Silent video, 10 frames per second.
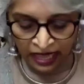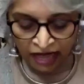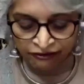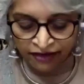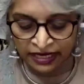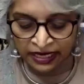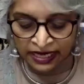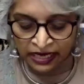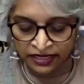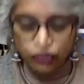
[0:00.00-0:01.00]
Finally, I'll
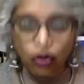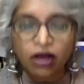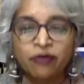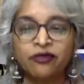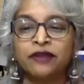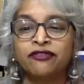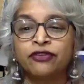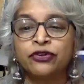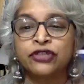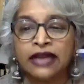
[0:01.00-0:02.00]
just talk about the few
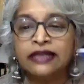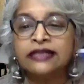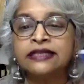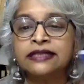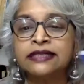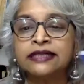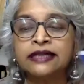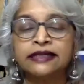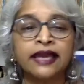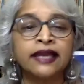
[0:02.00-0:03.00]
challenges that are
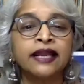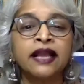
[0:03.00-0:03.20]
there,